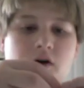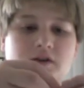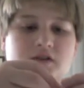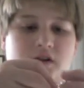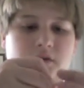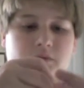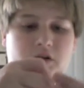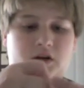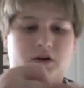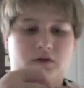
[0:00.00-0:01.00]
it's going to
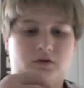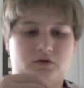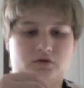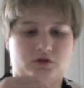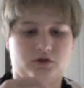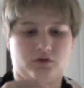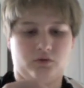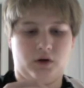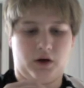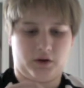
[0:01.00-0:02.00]
be
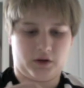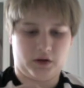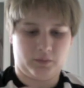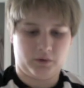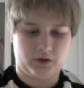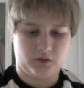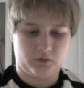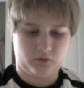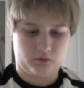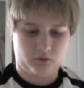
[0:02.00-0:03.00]
to keep it
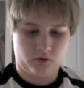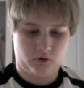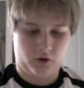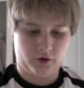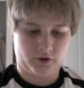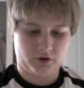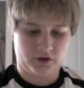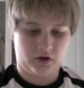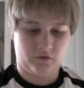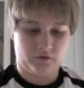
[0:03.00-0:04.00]
on
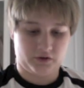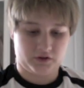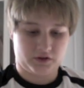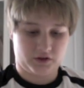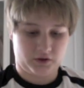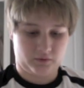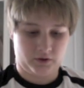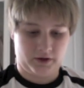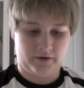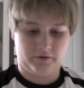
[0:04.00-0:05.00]
yourself, because it's going to
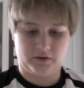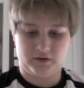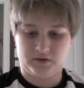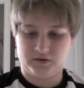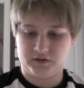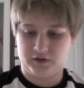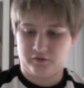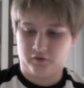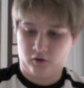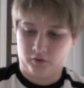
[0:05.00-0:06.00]
want to have a tendency to
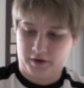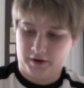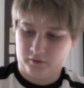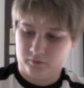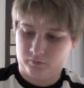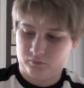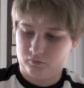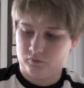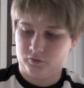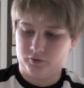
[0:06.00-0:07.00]
fall down.
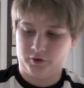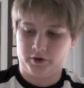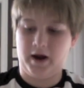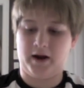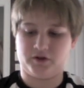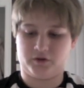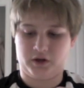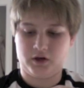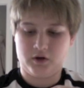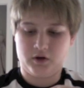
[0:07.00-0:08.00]
Or
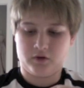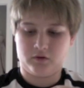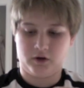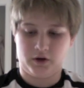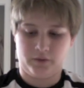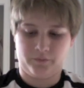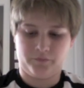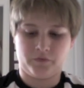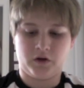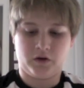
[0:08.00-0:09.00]
actually,
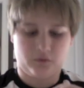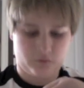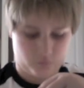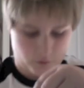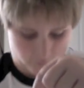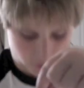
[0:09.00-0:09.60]
whenever